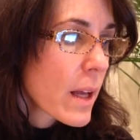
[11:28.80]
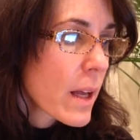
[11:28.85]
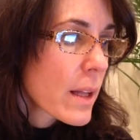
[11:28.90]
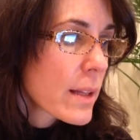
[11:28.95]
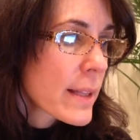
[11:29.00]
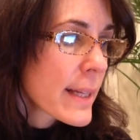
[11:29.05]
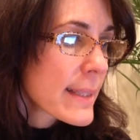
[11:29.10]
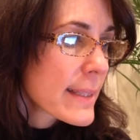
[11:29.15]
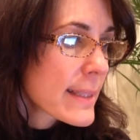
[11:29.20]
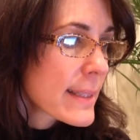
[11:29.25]

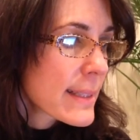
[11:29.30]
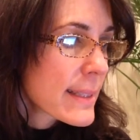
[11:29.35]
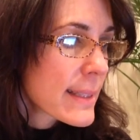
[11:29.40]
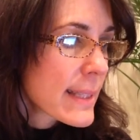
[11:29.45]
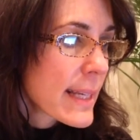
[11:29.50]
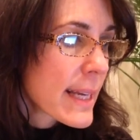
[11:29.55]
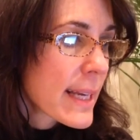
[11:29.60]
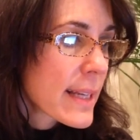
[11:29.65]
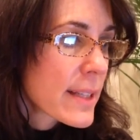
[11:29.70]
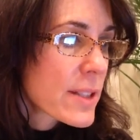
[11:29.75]
Let's
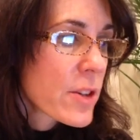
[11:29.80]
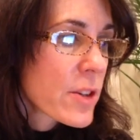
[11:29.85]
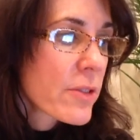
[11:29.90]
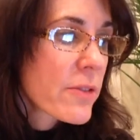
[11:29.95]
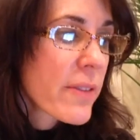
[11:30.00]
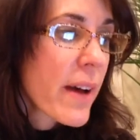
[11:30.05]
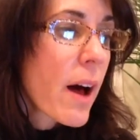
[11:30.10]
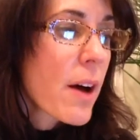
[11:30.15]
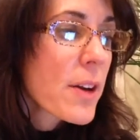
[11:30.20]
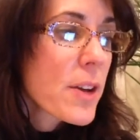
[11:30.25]
see. So
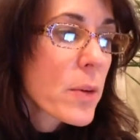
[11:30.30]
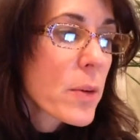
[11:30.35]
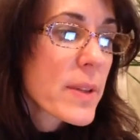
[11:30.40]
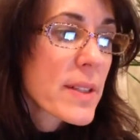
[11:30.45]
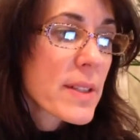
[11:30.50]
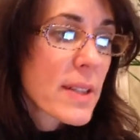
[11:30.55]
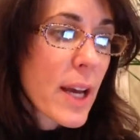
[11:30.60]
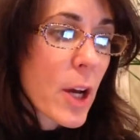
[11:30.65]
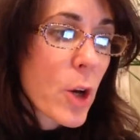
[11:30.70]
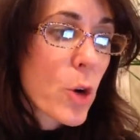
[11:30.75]
value
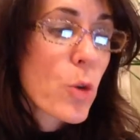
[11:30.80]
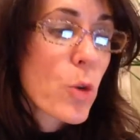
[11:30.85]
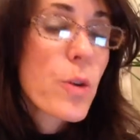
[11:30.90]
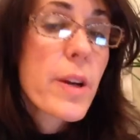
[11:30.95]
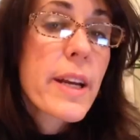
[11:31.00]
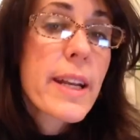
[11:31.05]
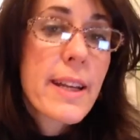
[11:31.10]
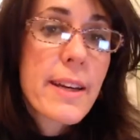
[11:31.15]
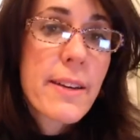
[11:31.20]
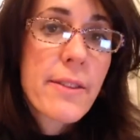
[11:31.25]
is
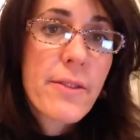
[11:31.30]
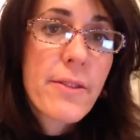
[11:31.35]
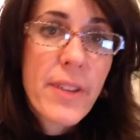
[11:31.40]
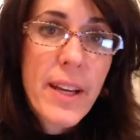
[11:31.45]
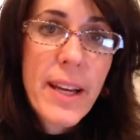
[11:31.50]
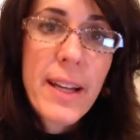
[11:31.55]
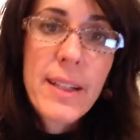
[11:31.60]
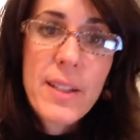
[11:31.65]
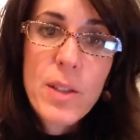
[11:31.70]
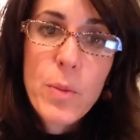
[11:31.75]
accretive
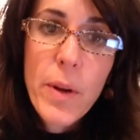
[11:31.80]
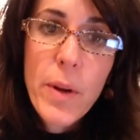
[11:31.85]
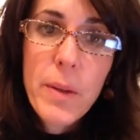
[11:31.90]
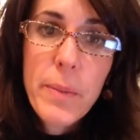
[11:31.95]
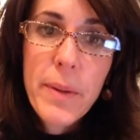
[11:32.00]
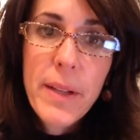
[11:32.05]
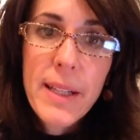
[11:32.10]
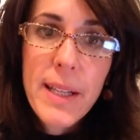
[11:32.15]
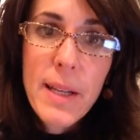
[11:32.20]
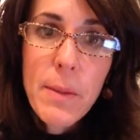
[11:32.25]
in a
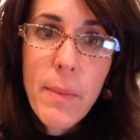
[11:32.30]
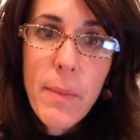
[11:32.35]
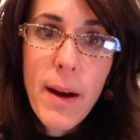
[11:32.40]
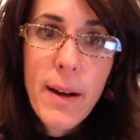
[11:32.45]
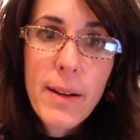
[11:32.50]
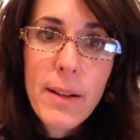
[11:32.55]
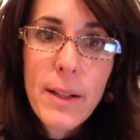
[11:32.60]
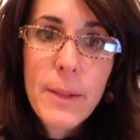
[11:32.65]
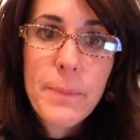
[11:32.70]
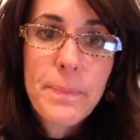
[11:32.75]
spreadability
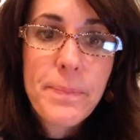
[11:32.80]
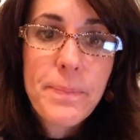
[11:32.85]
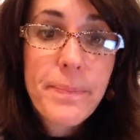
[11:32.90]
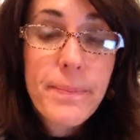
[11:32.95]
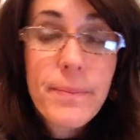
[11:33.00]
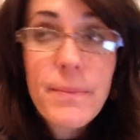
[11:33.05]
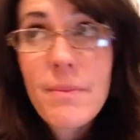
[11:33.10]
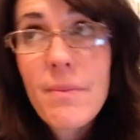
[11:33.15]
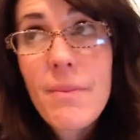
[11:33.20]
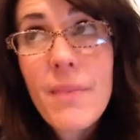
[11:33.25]
model.
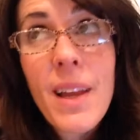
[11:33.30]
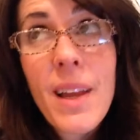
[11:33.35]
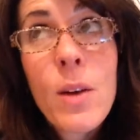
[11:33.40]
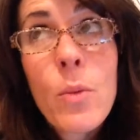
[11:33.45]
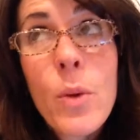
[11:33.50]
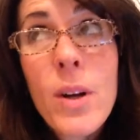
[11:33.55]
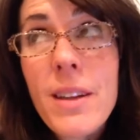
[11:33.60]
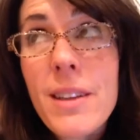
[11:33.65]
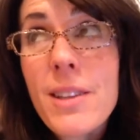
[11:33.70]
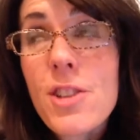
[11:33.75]
And
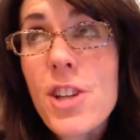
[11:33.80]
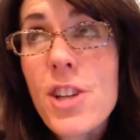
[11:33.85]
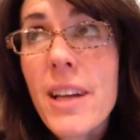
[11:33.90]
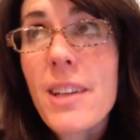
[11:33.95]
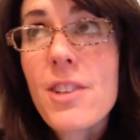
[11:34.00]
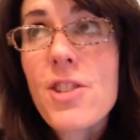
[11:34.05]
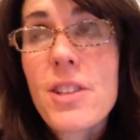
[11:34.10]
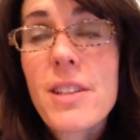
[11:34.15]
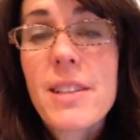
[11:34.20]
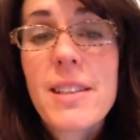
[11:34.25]
one of the
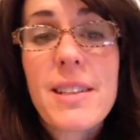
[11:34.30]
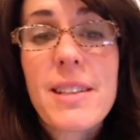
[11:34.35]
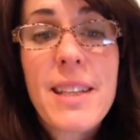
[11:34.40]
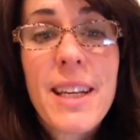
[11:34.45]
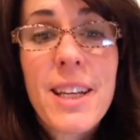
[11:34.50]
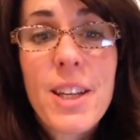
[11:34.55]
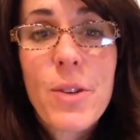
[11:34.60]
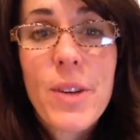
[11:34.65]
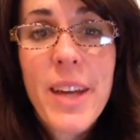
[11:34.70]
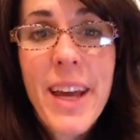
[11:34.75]
challenges is
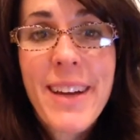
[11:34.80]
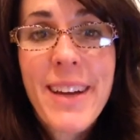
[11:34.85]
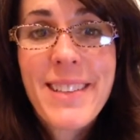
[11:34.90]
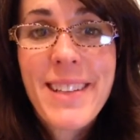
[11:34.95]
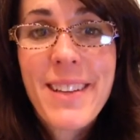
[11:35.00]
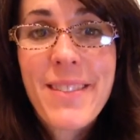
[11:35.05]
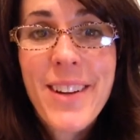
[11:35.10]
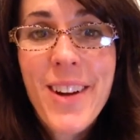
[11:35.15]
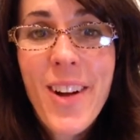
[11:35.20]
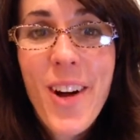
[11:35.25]
that you can't
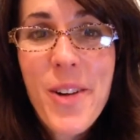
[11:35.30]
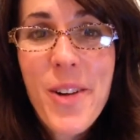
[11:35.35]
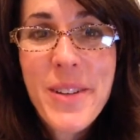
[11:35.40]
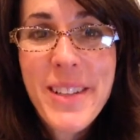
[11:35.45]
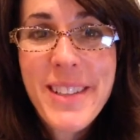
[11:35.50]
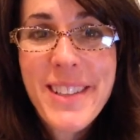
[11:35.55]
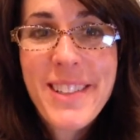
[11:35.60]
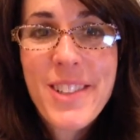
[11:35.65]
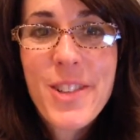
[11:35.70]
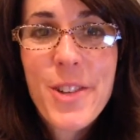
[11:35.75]
even
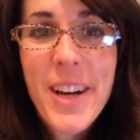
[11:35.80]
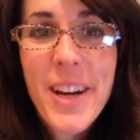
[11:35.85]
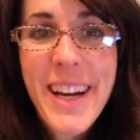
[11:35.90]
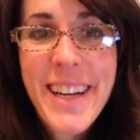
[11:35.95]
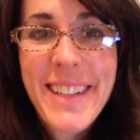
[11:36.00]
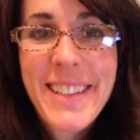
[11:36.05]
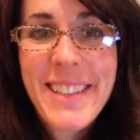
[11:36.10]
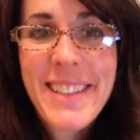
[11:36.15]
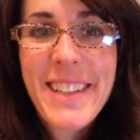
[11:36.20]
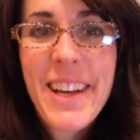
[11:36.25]
always
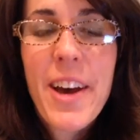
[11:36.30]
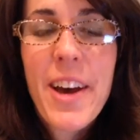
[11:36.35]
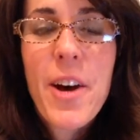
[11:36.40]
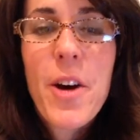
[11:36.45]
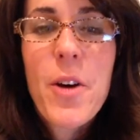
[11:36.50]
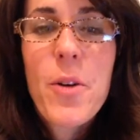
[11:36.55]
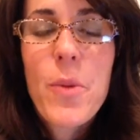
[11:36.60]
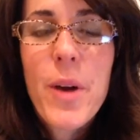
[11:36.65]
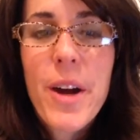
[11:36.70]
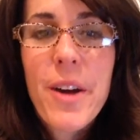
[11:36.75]
trace
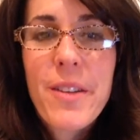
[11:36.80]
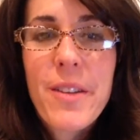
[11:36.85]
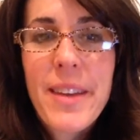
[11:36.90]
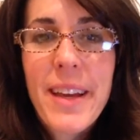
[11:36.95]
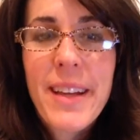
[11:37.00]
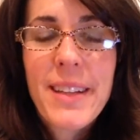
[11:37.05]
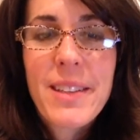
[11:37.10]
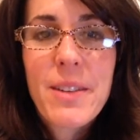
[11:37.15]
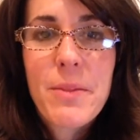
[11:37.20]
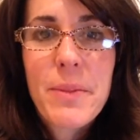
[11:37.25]
where
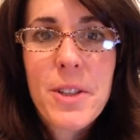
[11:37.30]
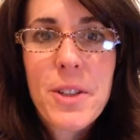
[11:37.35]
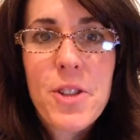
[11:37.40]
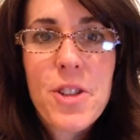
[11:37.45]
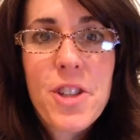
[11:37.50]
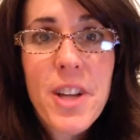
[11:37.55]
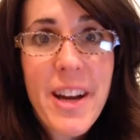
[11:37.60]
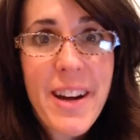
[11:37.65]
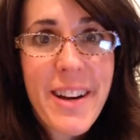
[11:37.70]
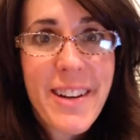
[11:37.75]
things have been
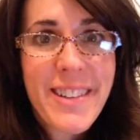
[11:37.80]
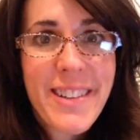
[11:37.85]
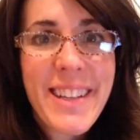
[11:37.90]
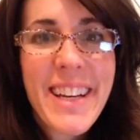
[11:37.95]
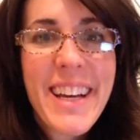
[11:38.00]
shared.